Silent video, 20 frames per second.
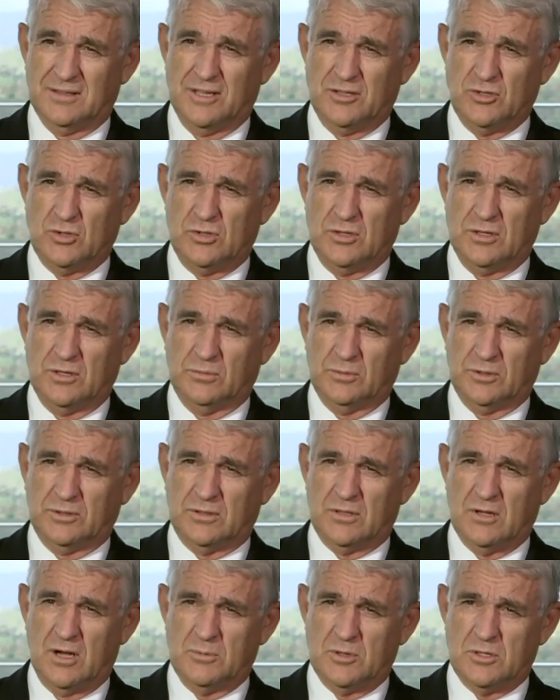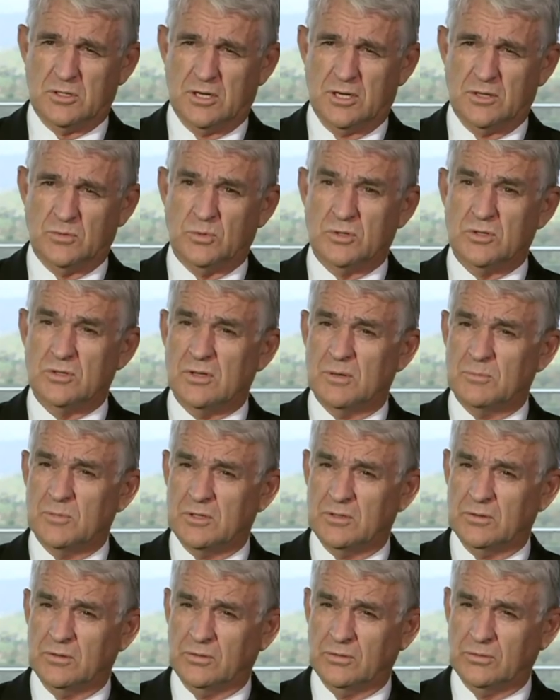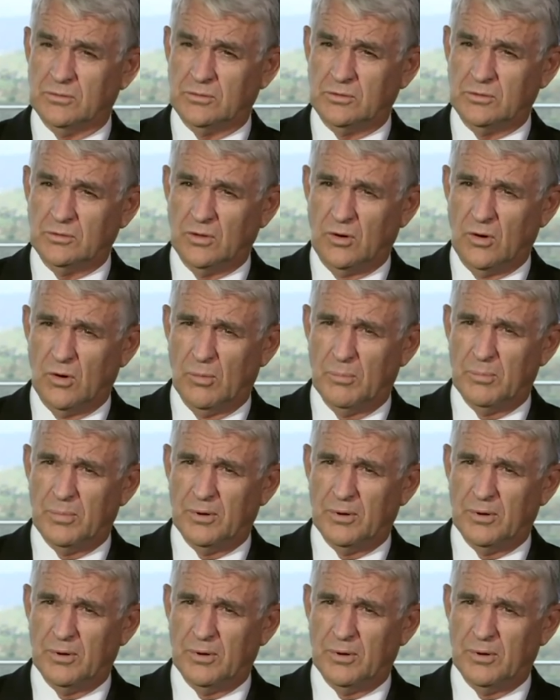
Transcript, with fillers: let's deal with climate change with someone else's job.